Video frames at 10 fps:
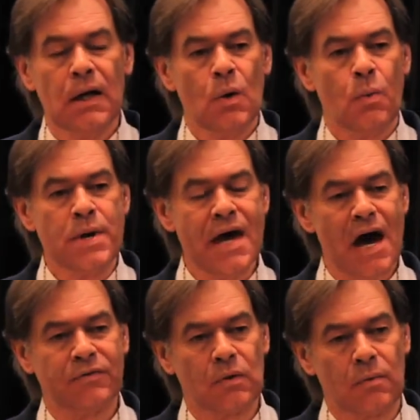we
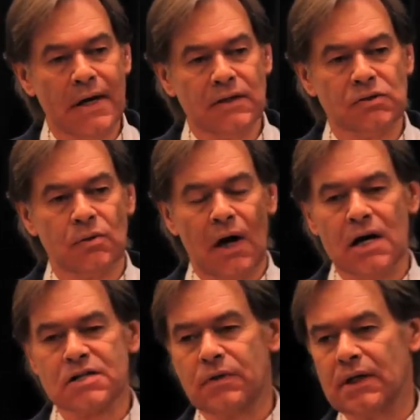have the right to
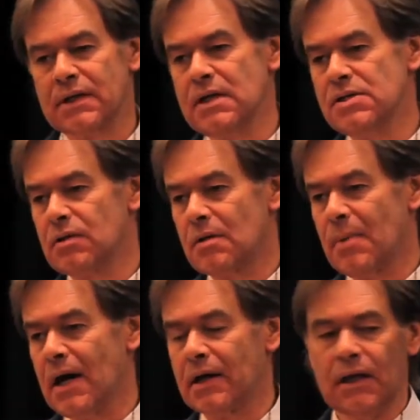ask for the keys to the bank.